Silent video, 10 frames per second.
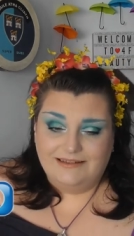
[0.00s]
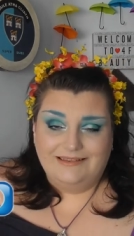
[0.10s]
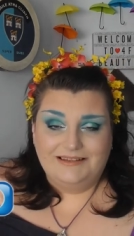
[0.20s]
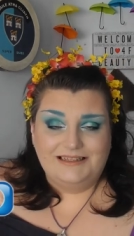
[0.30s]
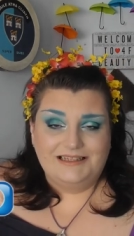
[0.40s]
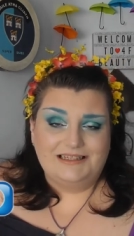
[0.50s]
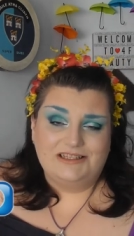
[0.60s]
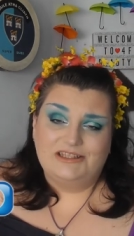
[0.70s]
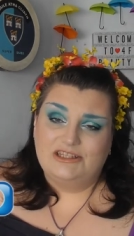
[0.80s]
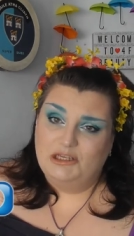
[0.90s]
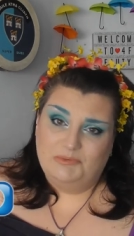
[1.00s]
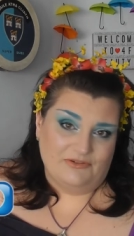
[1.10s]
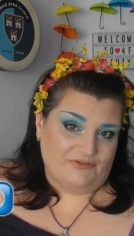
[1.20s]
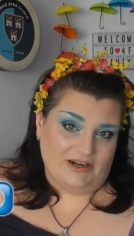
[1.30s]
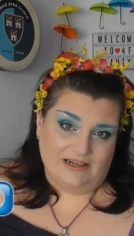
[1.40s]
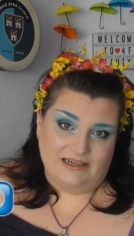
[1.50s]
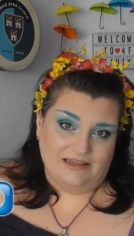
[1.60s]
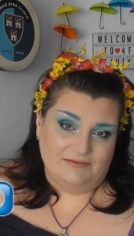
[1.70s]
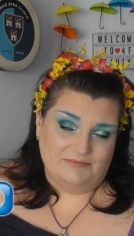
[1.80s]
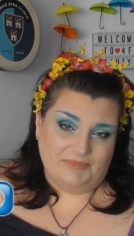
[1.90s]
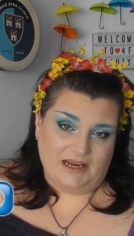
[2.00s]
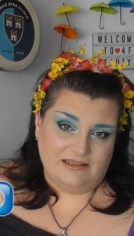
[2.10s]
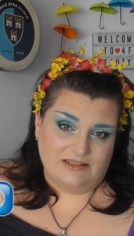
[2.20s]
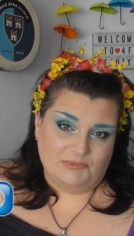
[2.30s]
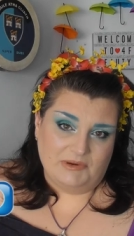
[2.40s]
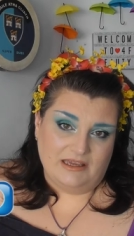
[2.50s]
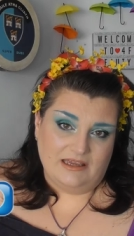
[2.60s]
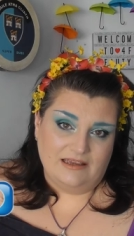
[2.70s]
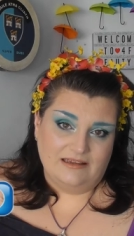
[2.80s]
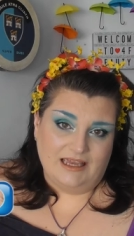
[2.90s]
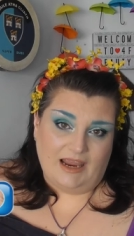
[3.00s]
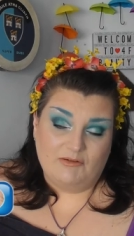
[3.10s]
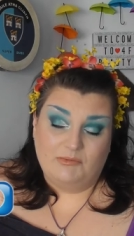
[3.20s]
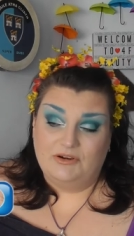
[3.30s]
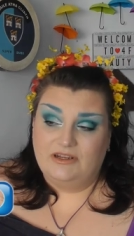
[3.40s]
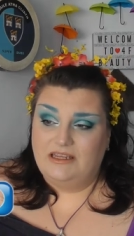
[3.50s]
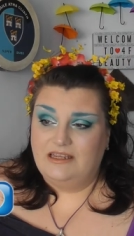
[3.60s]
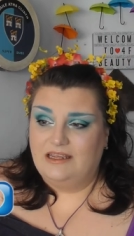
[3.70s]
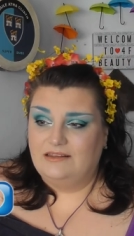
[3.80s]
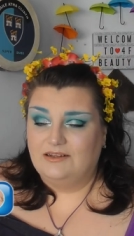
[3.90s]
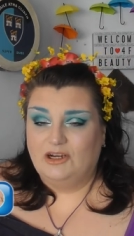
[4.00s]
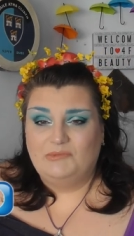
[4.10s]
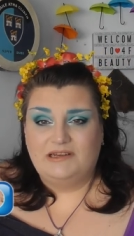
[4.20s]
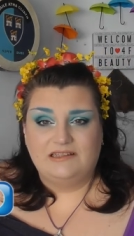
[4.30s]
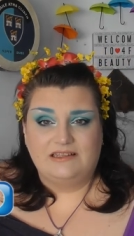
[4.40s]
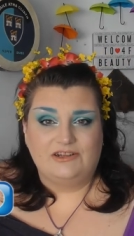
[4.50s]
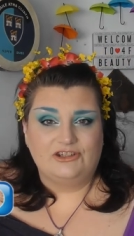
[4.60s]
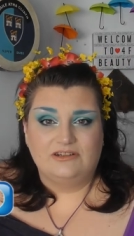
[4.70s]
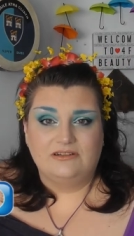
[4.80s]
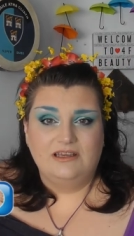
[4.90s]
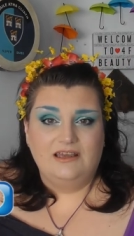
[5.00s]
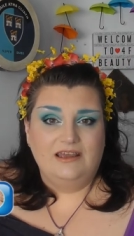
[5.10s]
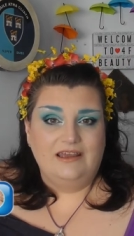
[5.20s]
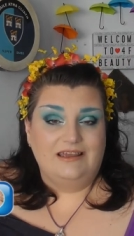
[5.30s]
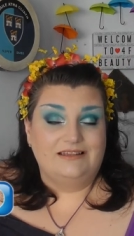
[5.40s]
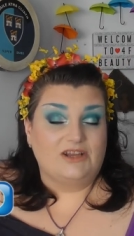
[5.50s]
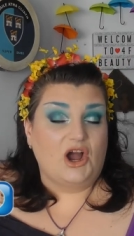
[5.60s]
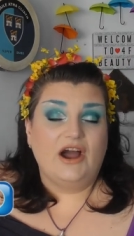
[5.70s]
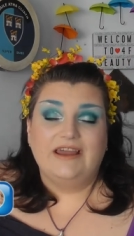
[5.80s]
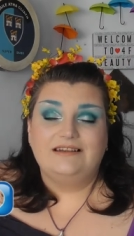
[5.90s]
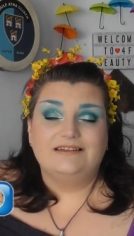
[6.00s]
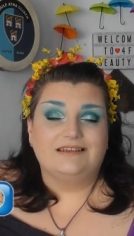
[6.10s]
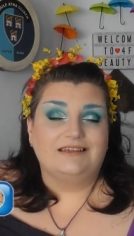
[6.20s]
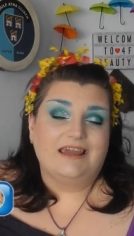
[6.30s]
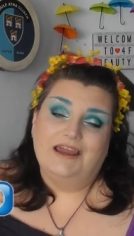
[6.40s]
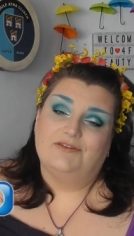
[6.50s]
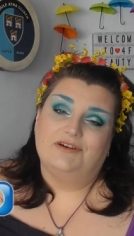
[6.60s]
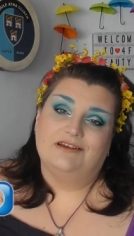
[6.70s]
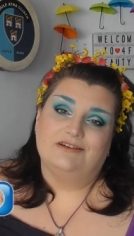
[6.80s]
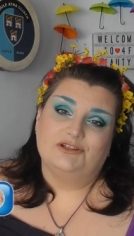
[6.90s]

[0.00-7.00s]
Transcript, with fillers: this is a super friendly place to be. Everybody in the comments section is kind and caring and